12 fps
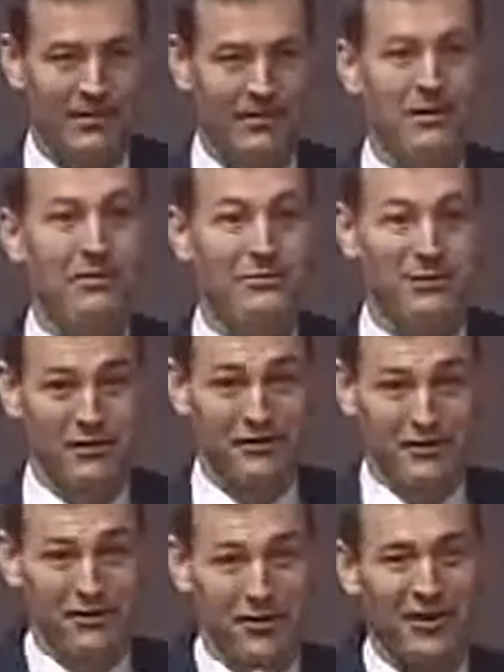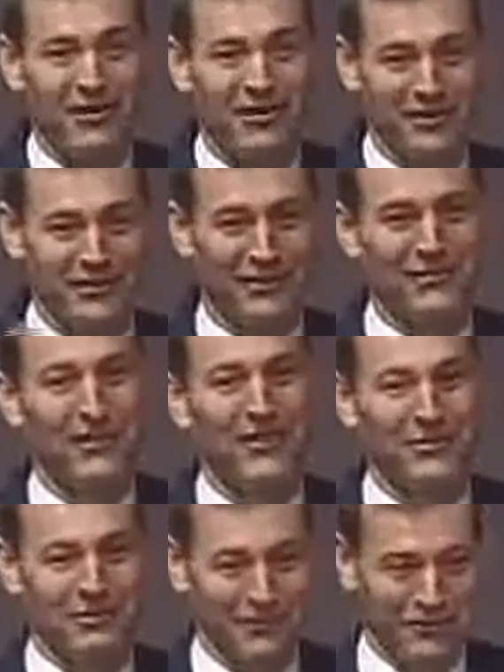And those studies are harder. It's
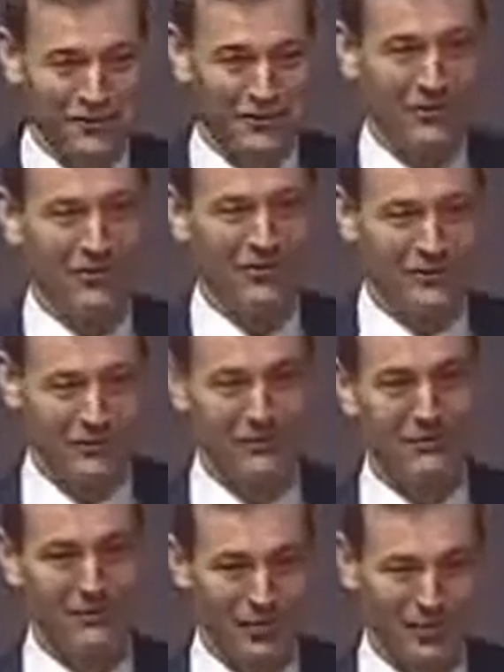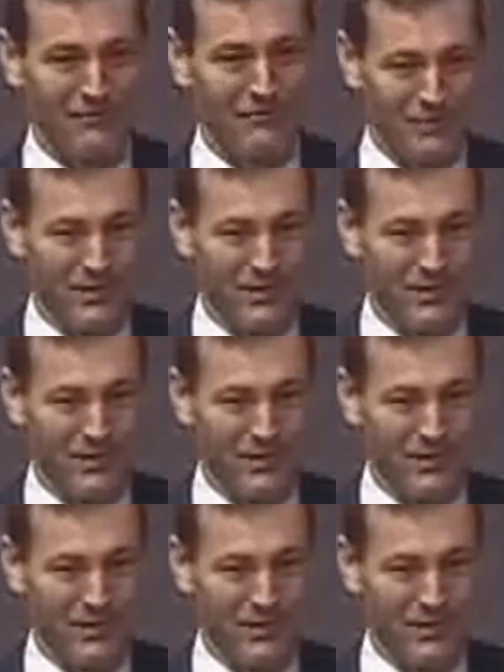harder to do those is the problem.